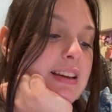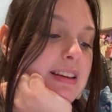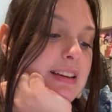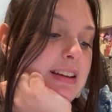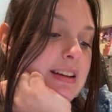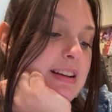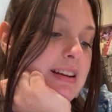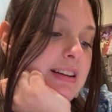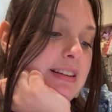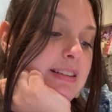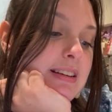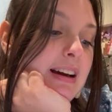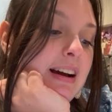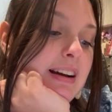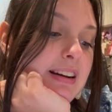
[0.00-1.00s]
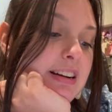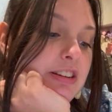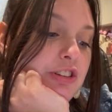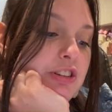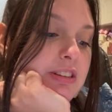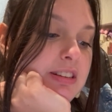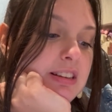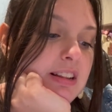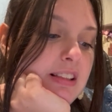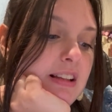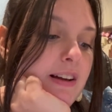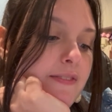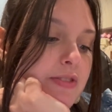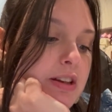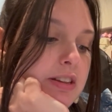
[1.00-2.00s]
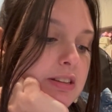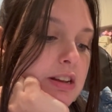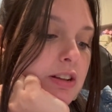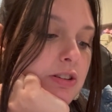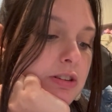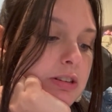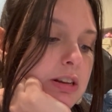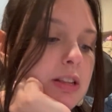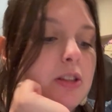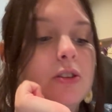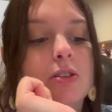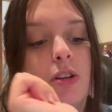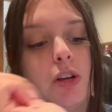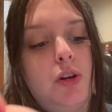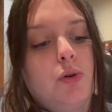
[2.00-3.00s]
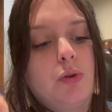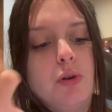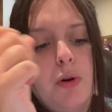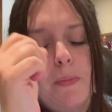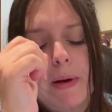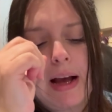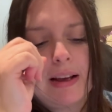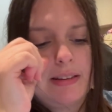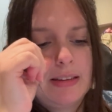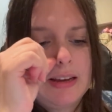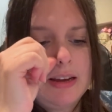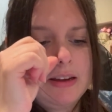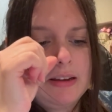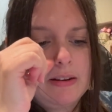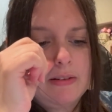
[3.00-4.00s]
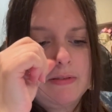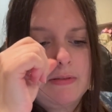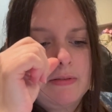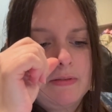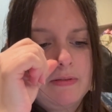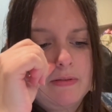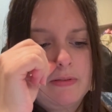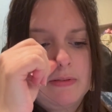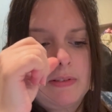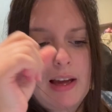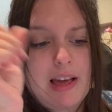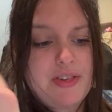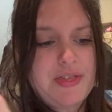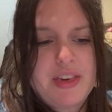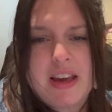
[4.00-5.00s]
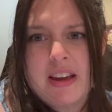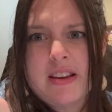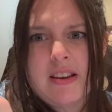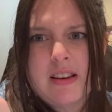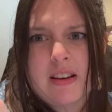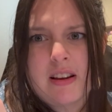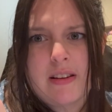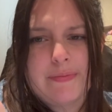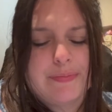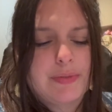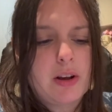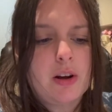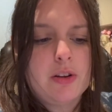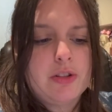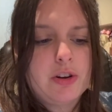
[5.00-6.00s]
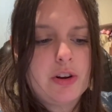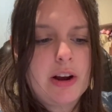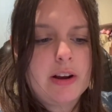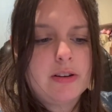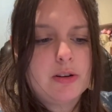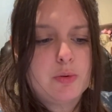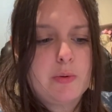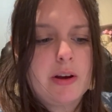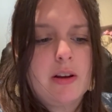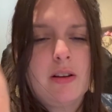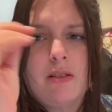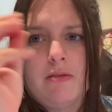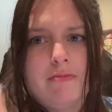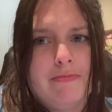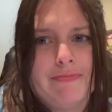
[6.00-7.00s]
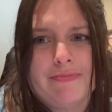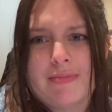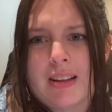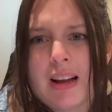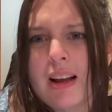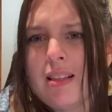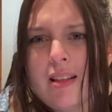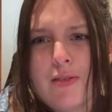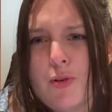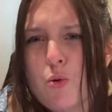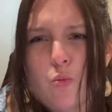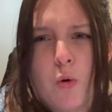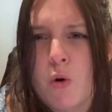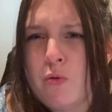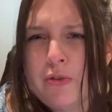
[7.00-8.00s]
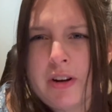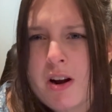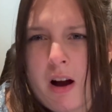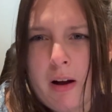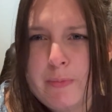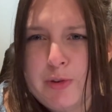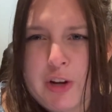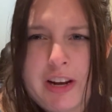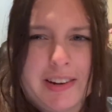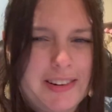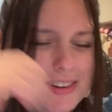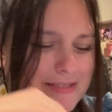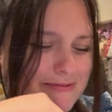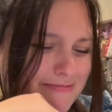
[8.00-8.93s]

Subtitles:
And I just love this. It looks like there's a cute little basket, I think, on the ground as well. I love a woven object.